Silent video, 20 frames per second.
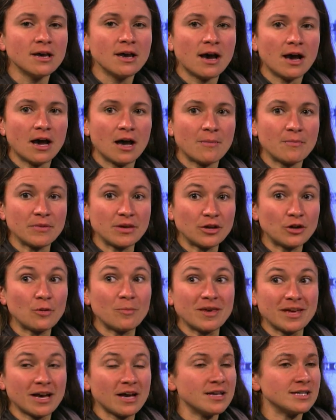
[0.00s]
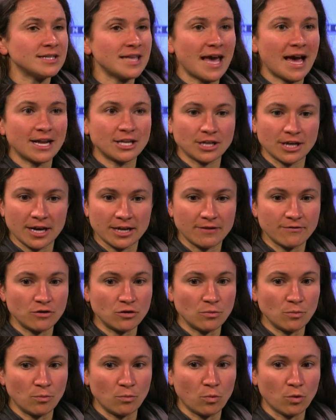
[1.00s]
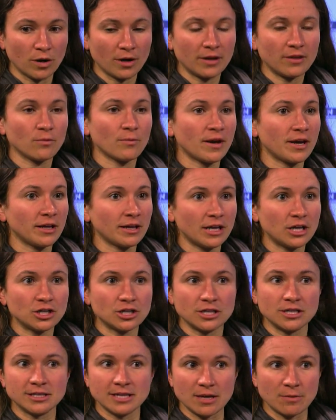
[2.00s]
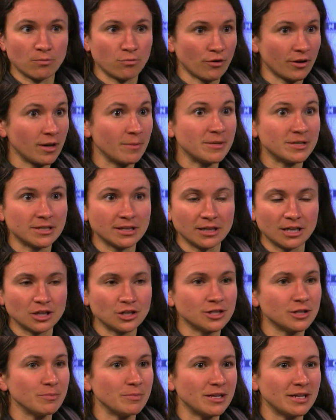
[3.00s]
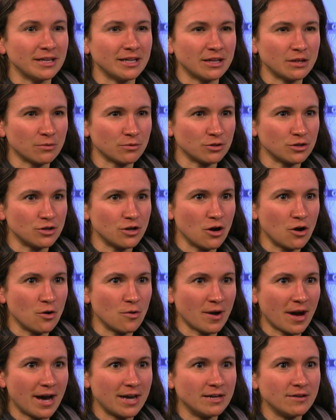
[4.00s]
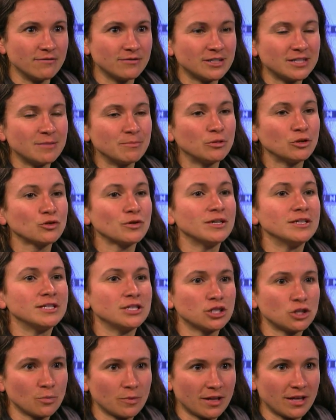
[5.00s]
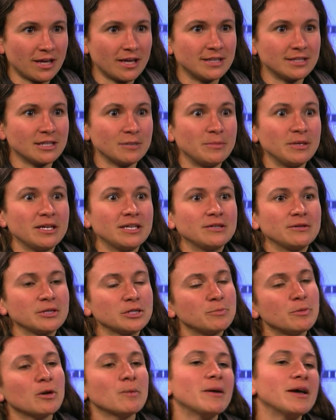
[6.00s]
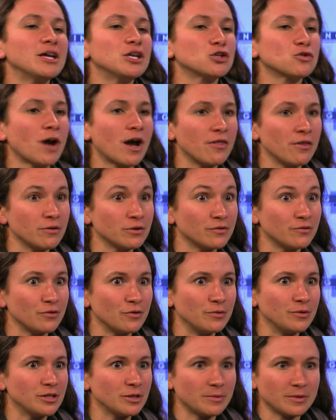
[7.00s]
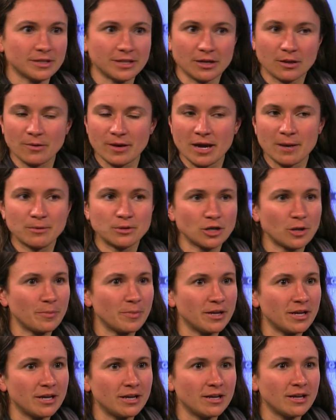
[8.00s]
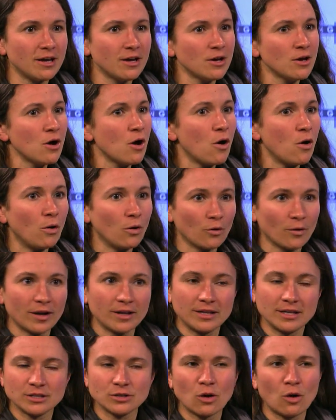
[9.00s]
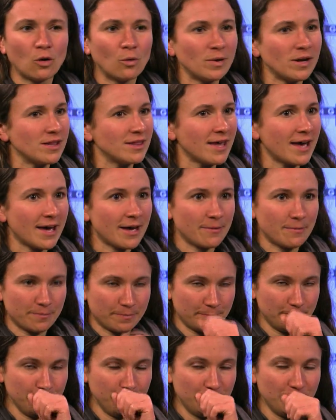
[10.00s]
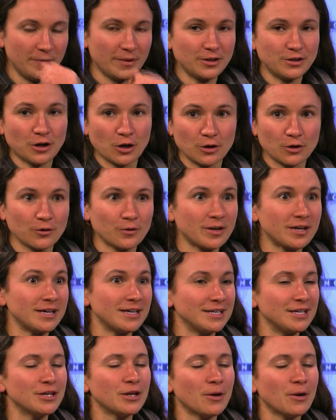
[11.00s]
um, you know, because they had to kind of work in the regulations and bring them into the lunches immediately. There was no kind of simple transition where the kids could begin to experiment and try those foods. It was like, okay, we're jumping in, whole grain this, whole wheat that dark green, you